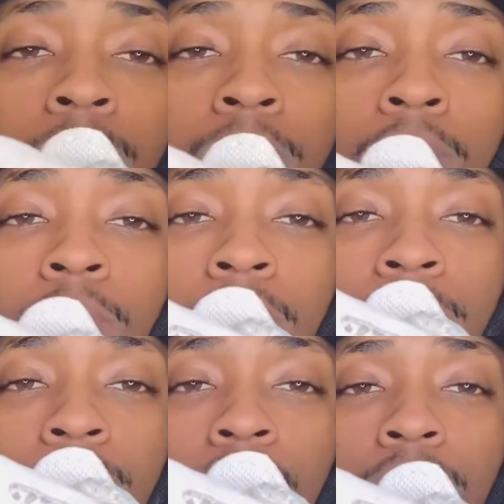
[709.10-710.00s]
When I
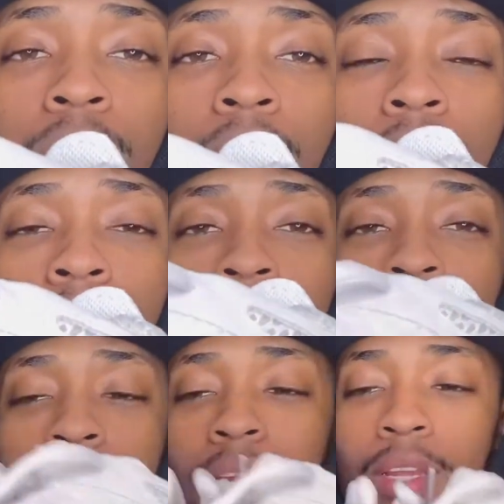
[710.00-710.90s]
tell y'all
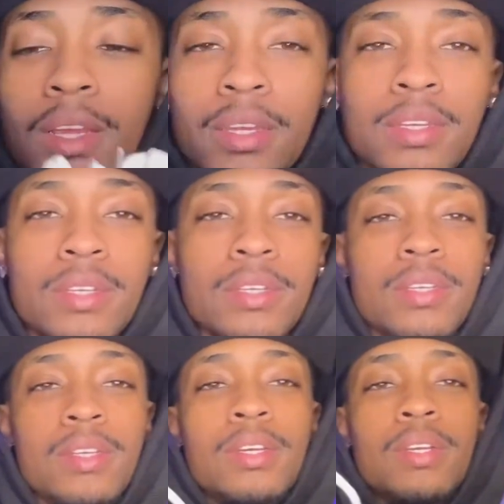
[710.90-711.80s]
that, like,
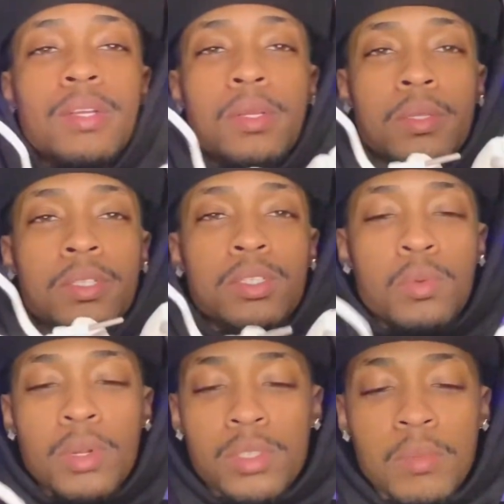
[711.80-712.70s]
these are
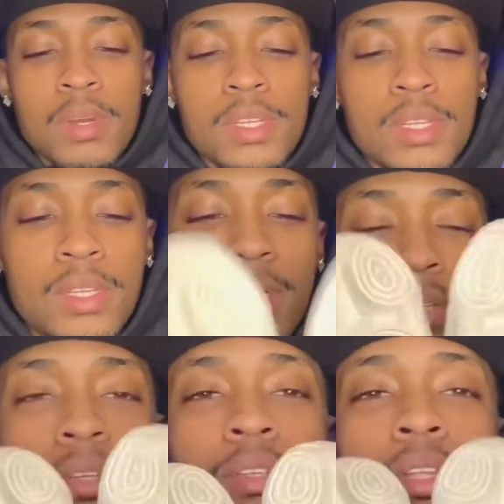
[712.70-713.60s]
worth the money,
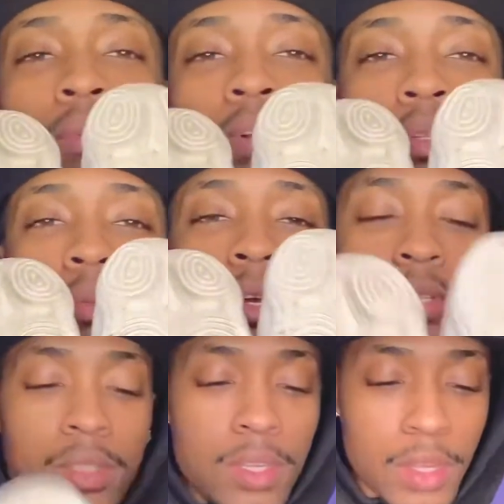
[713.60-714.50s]
they're worth the money.
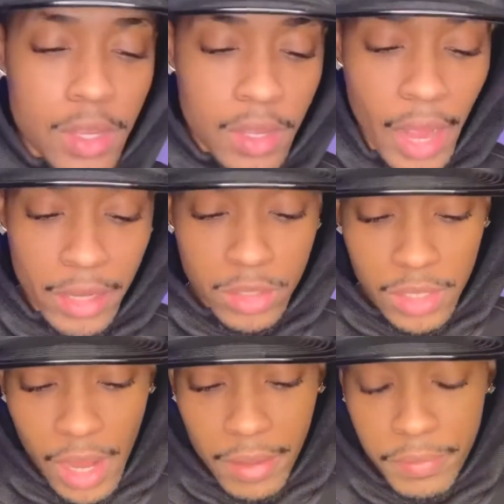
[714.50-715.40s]
Actually,
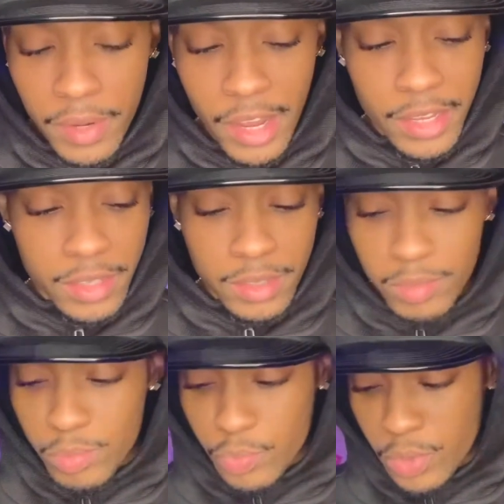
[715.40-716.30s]
I feel like
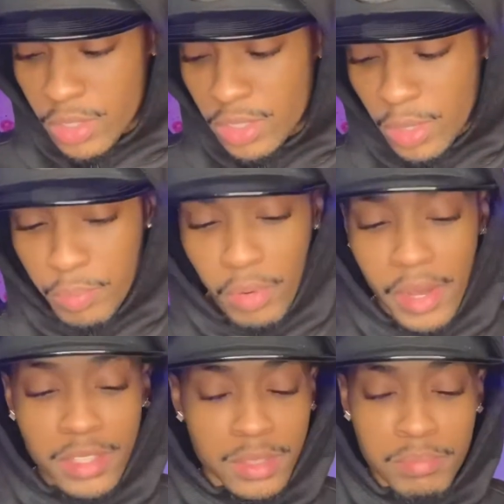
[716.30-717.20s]
these are
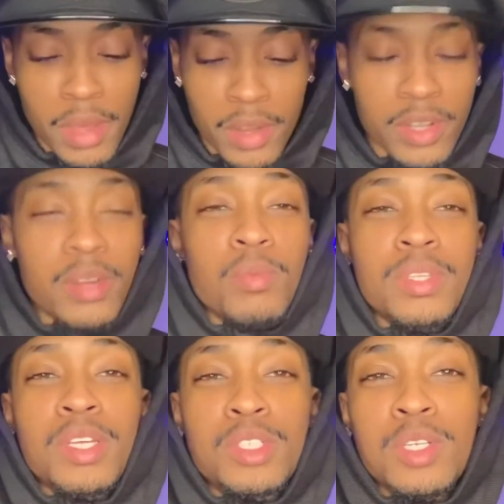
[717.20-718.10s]
priced better than what they
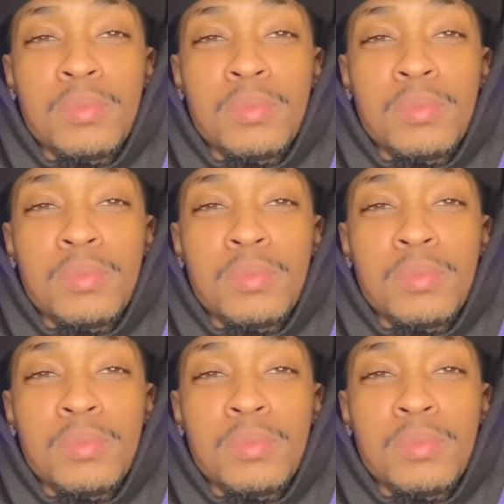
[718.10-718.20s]
should